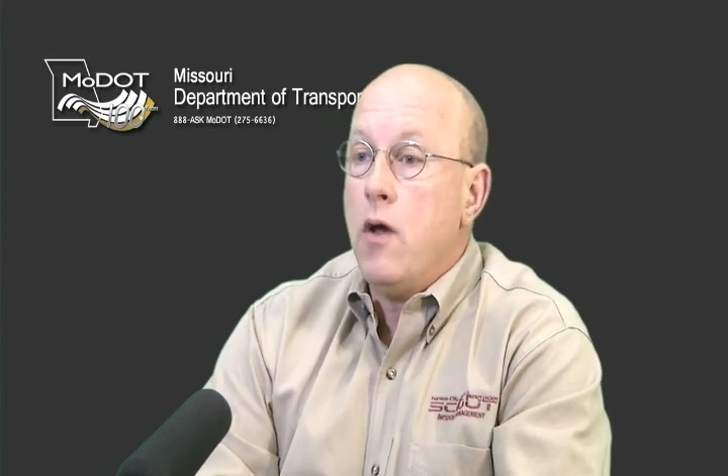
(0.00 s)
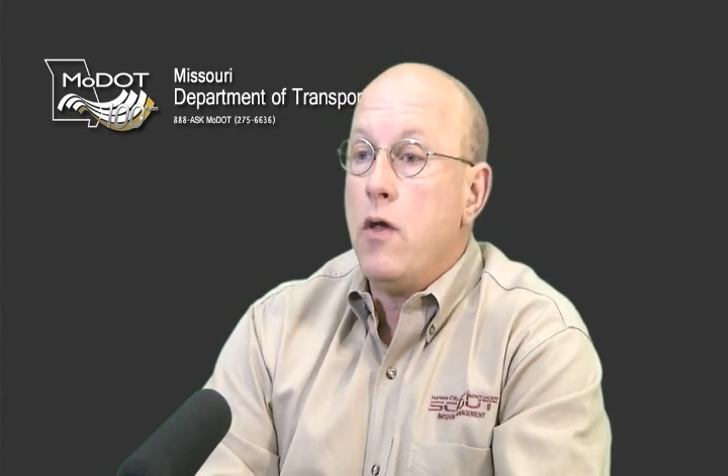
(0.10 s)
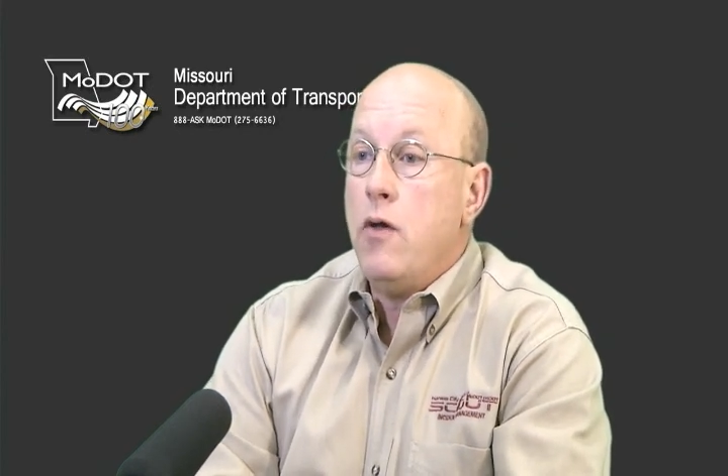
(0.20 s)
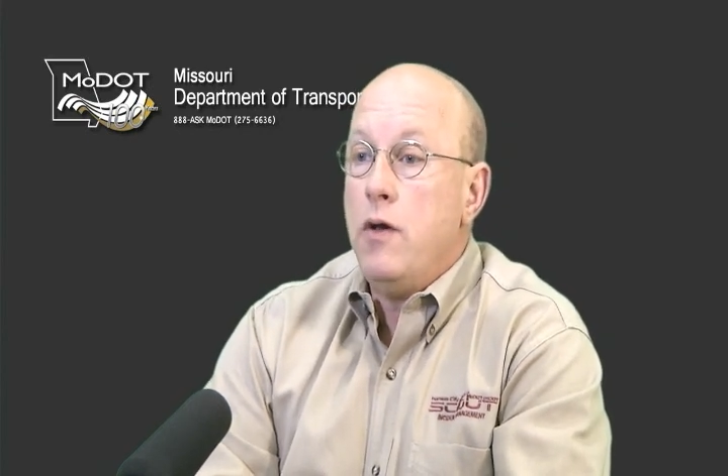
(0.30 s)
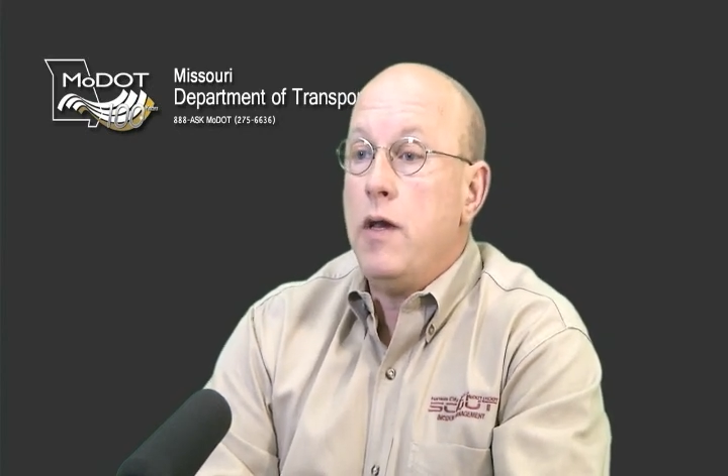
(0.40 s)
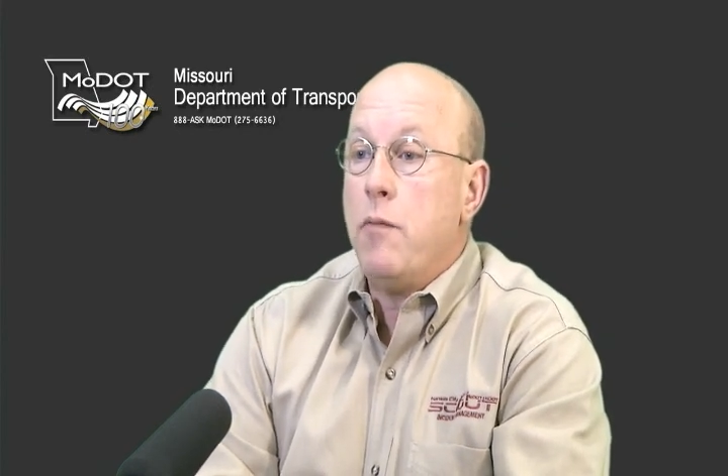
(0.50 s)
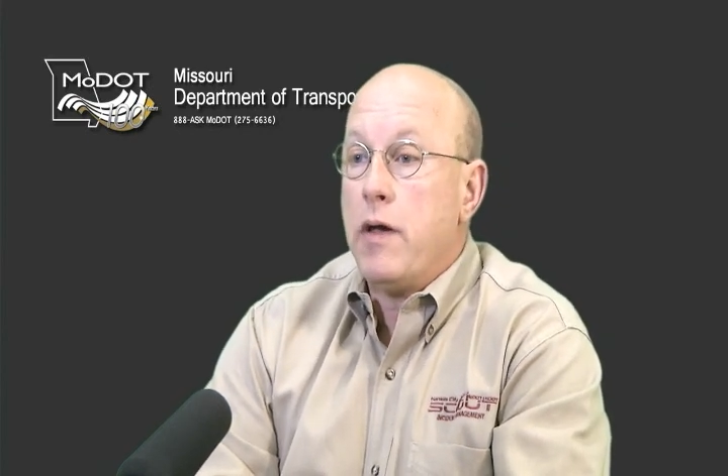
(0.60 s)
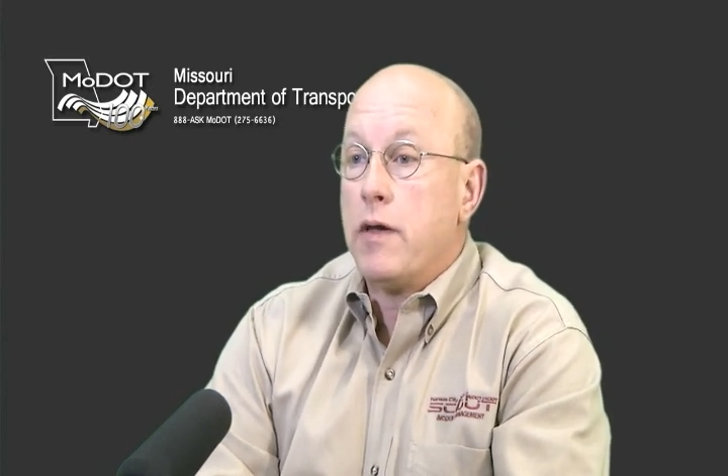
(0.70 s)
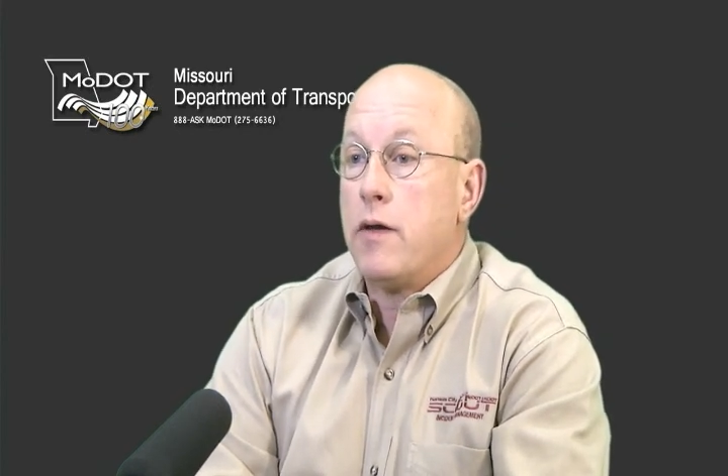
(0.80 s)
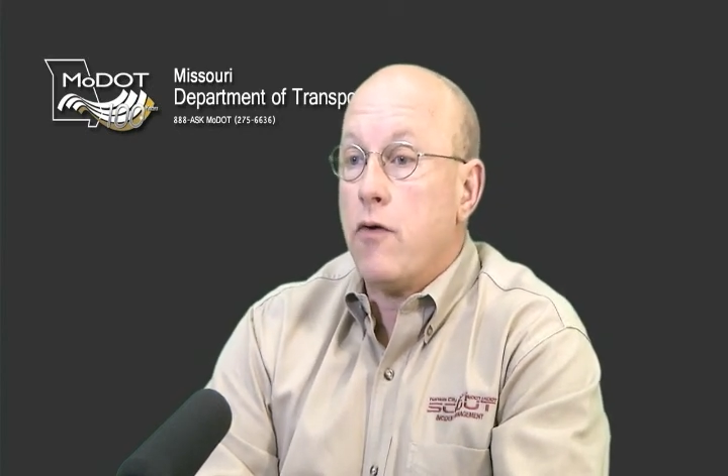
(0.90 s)
you need to
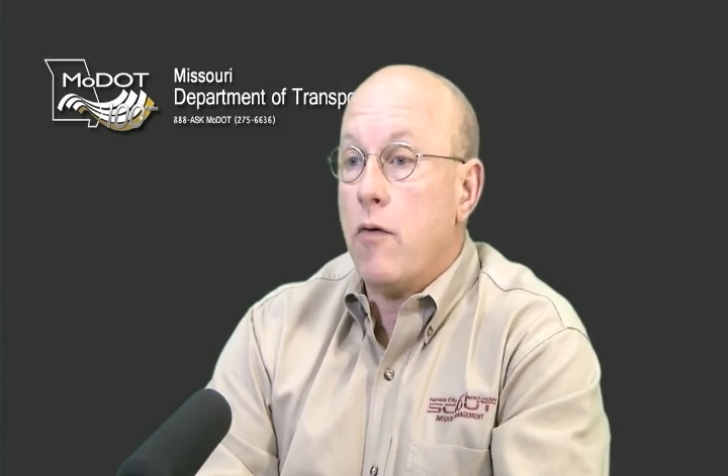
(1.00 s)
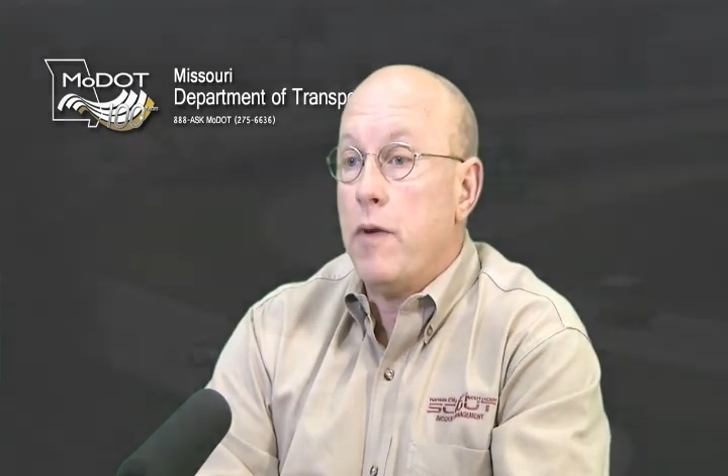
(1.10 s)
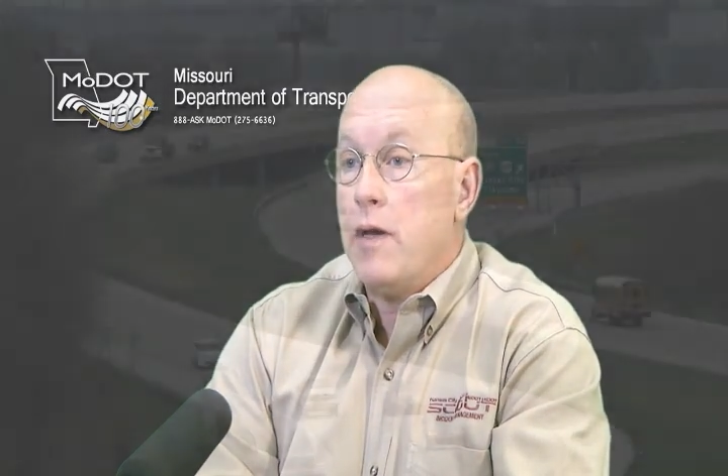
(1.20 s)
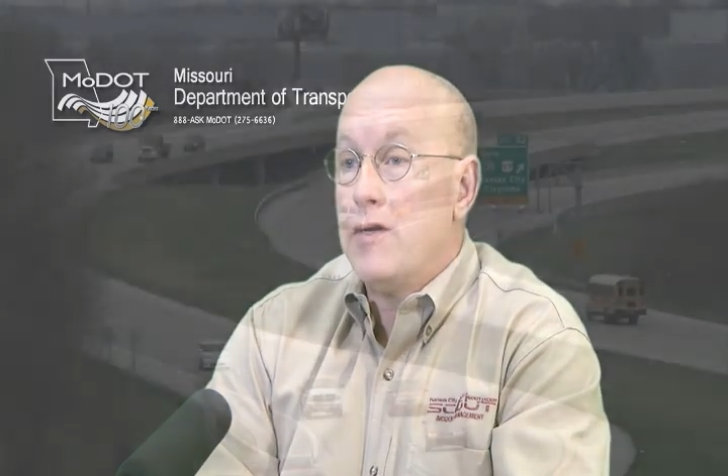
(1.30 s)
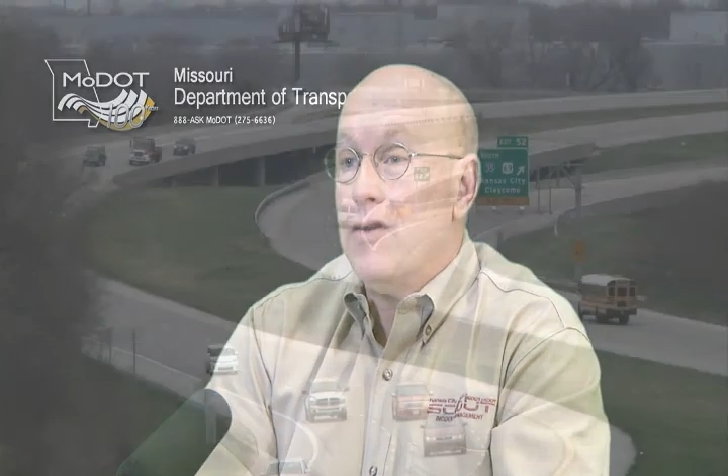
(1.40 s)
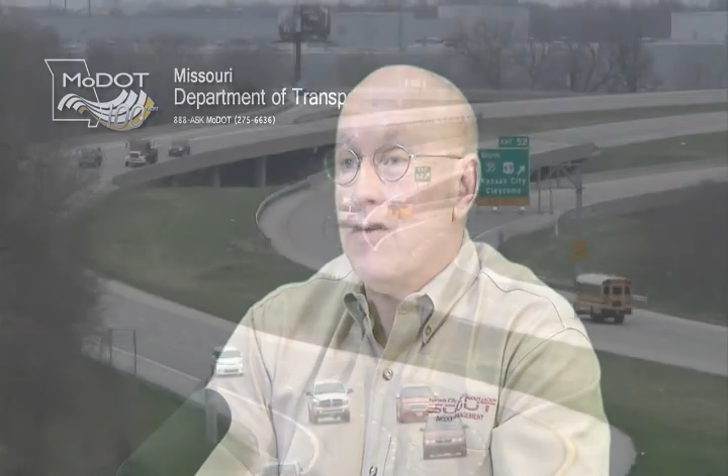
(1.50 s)
make a determination